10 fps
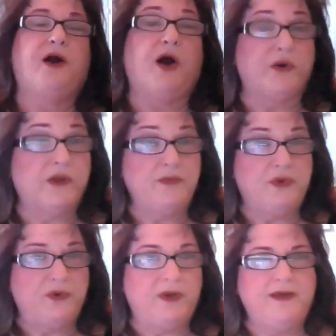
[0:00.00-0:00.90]
our
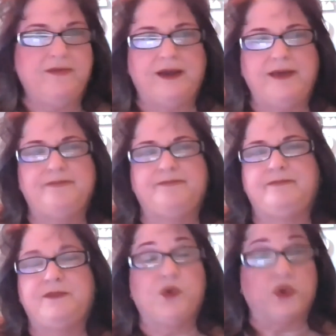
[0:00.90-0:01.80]
community, right?
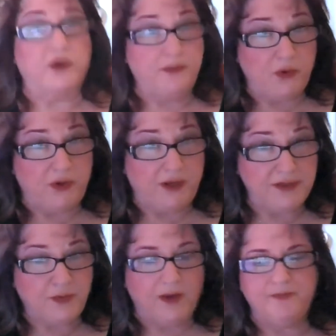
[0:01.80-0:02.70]
Your community
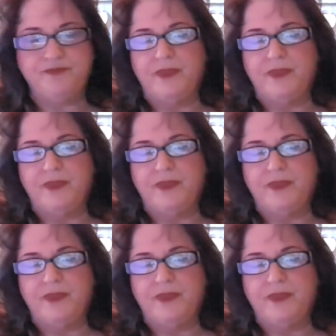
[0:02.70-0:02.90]
as well,